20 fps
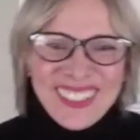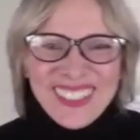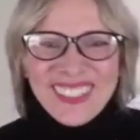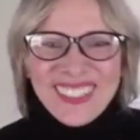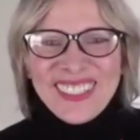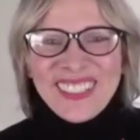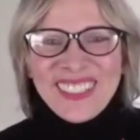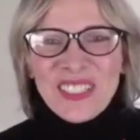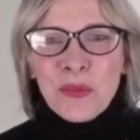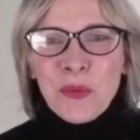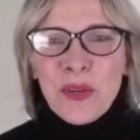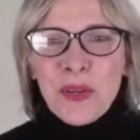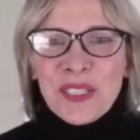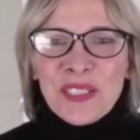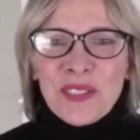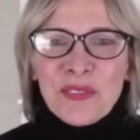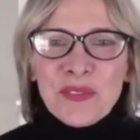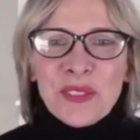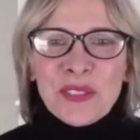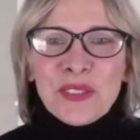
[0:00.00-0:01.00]
It's
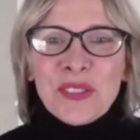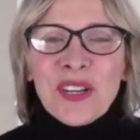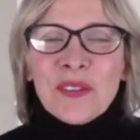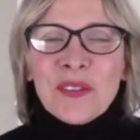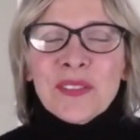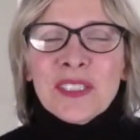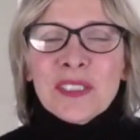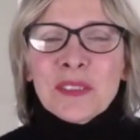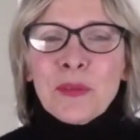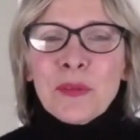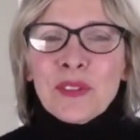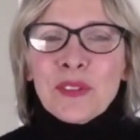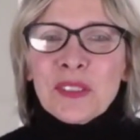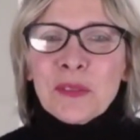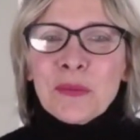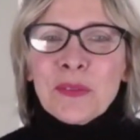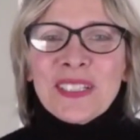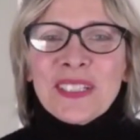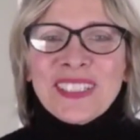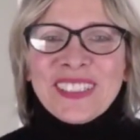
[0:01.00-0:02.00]
wonderful to have this
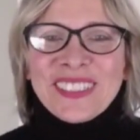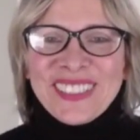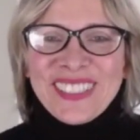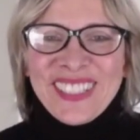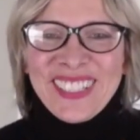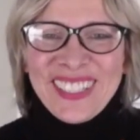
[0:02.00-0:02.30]
possibility.